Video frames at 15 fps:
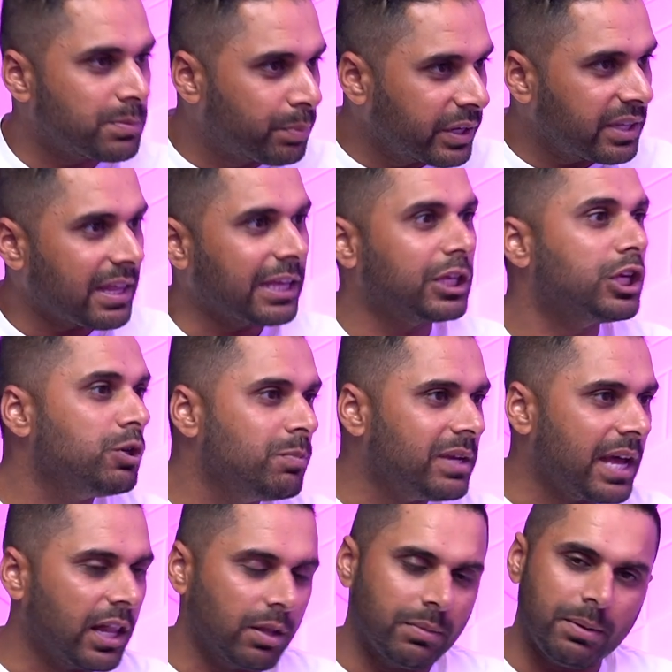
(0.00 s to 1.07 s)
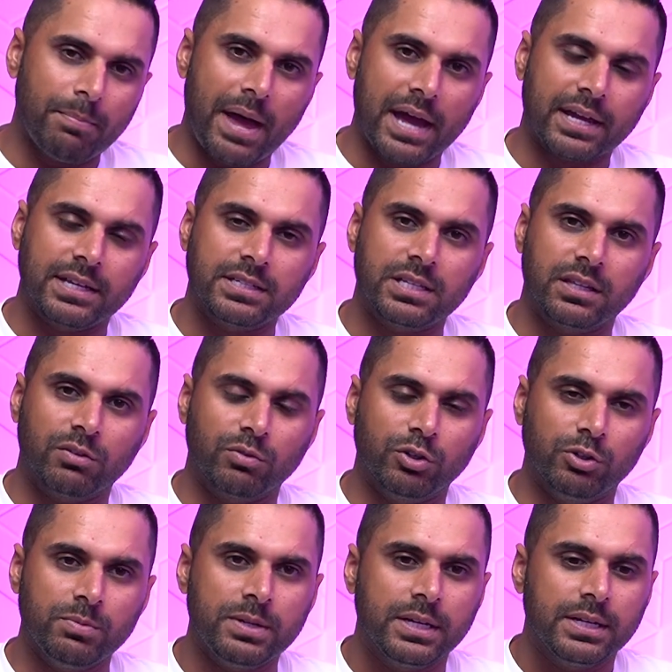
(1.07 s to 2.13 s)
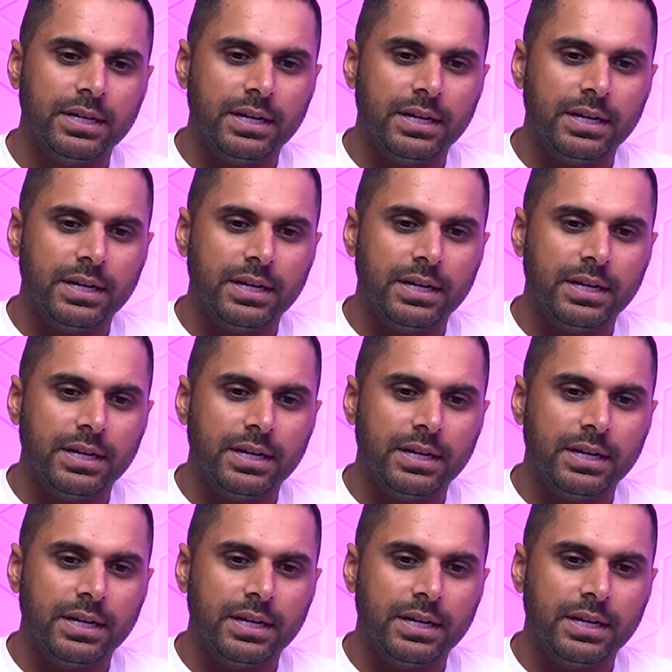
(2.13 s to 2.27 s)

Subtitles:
bringing that human element back into the room.